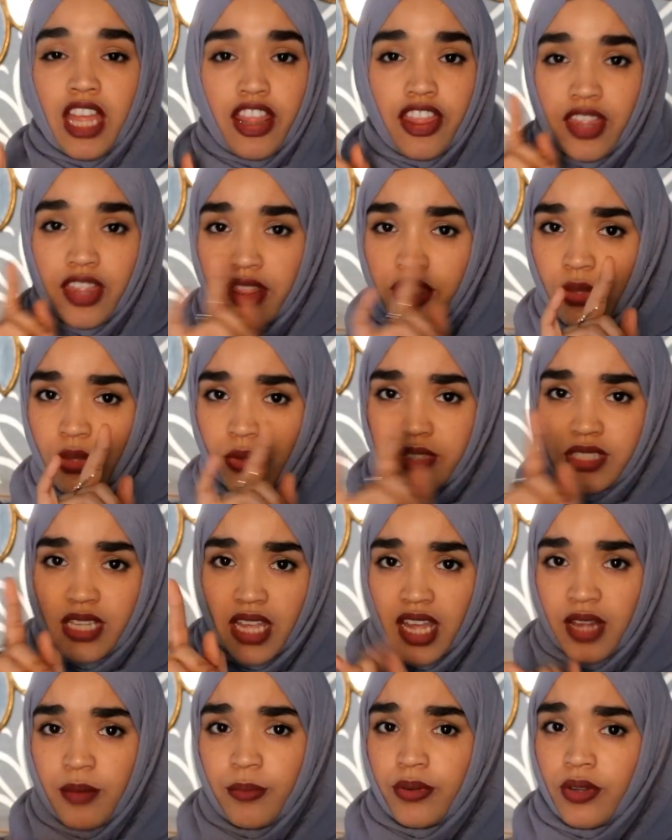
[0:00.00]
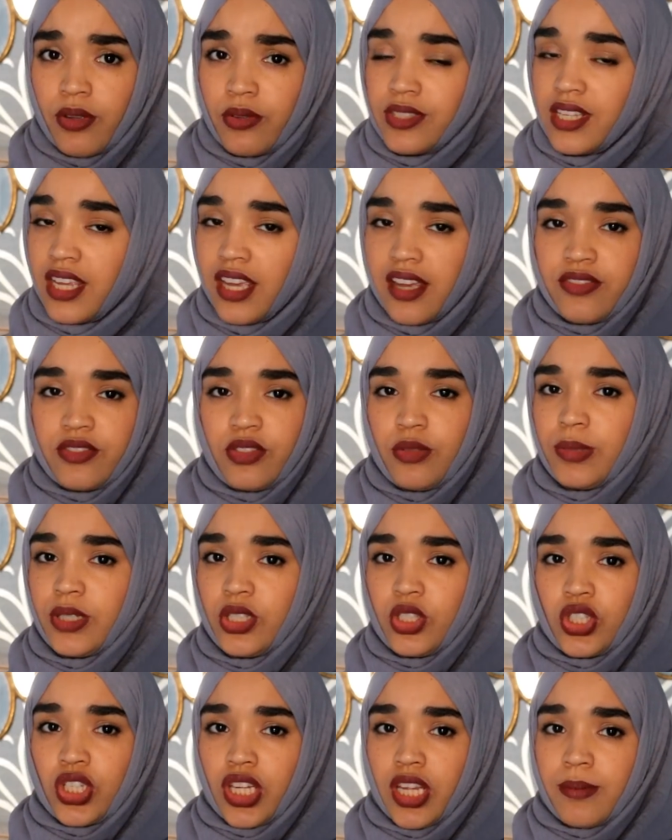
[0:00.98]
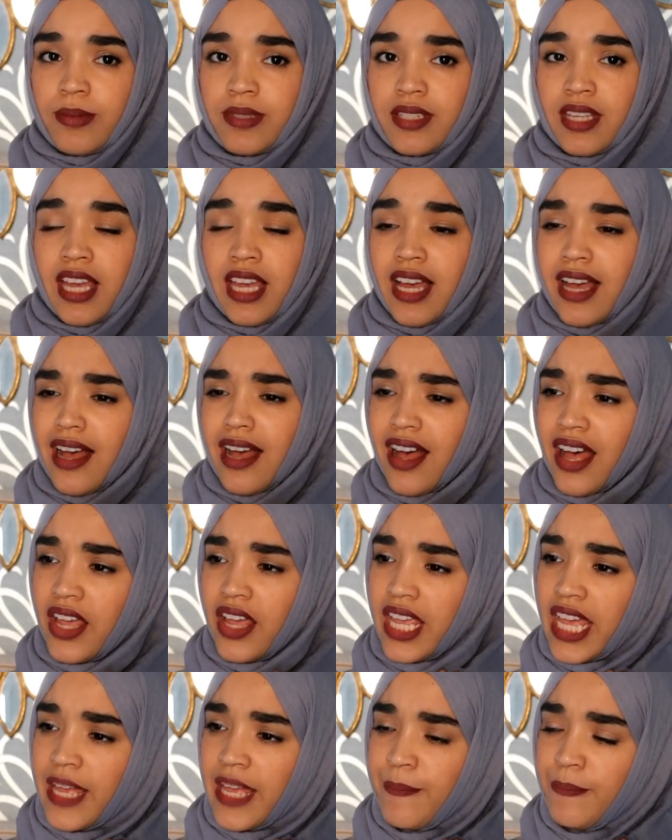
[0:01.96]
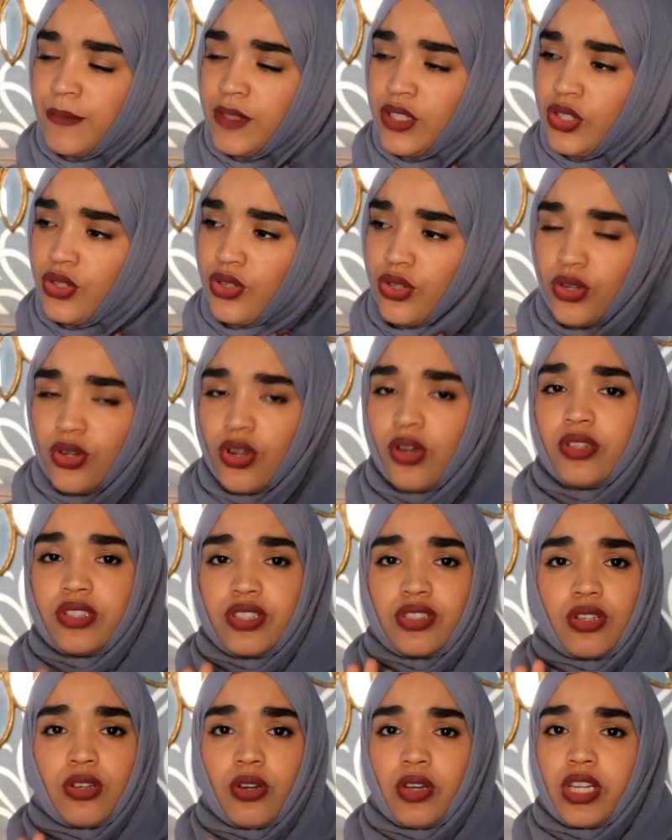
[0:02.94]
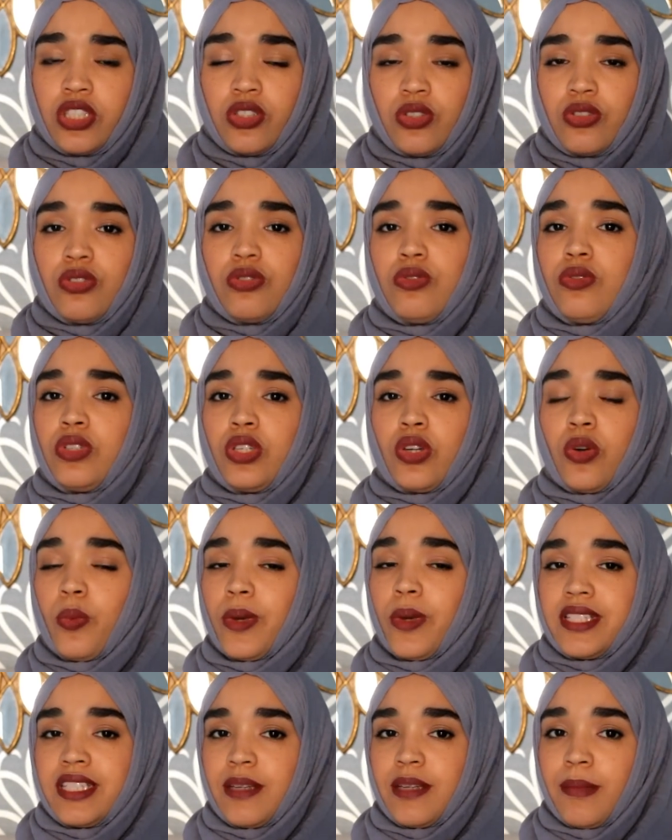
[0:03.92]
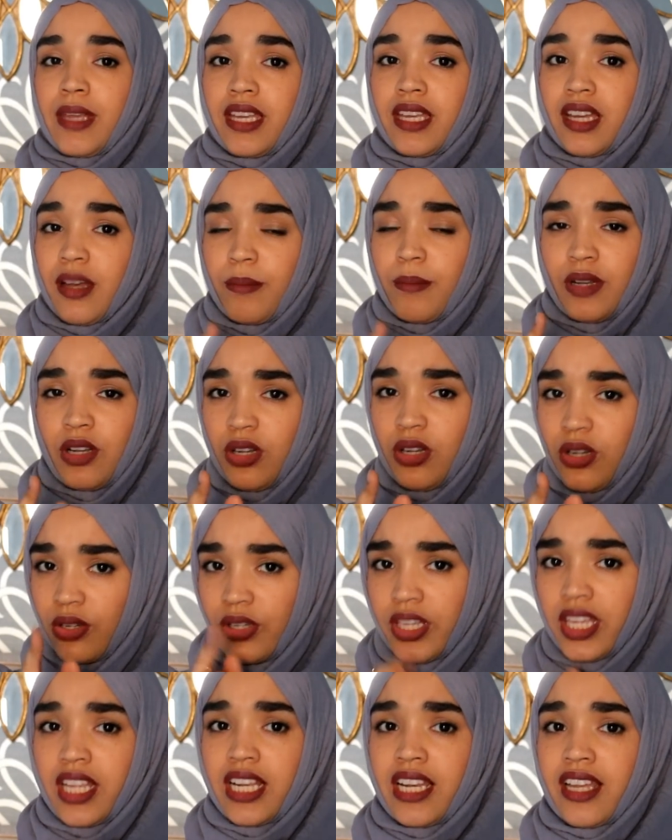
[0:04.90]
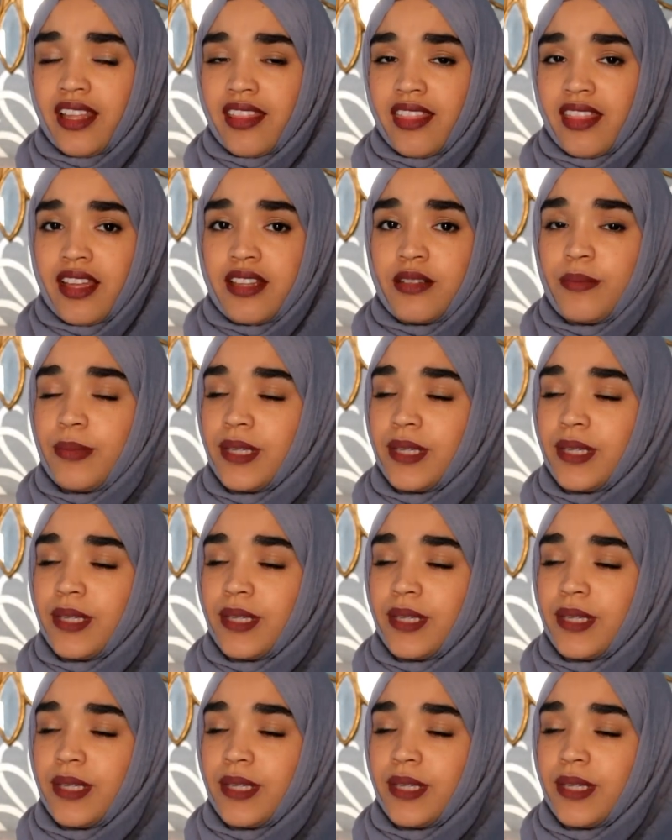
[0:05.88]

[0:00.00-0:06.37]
then those eyebrows have to be shaped. I am not going to do your wedding makeup looking like that,